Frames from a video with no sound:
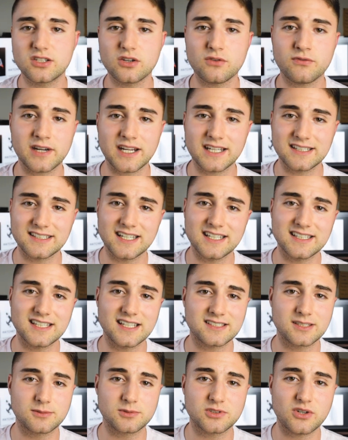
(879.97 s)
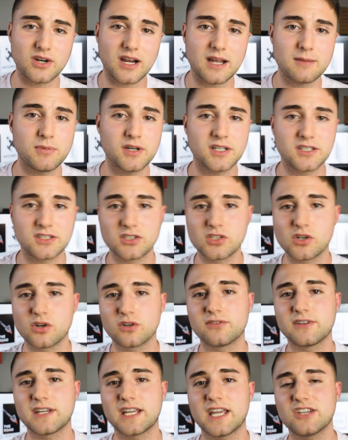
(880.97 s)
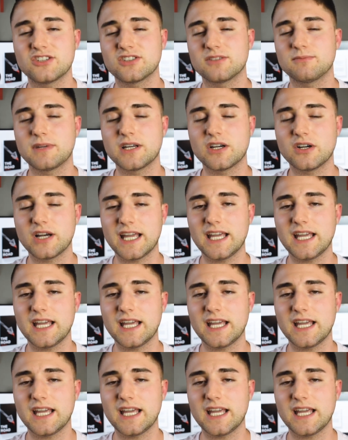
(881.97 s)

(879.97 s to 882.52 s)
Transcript: Don't forget to hit that subscribe button, the notification bell,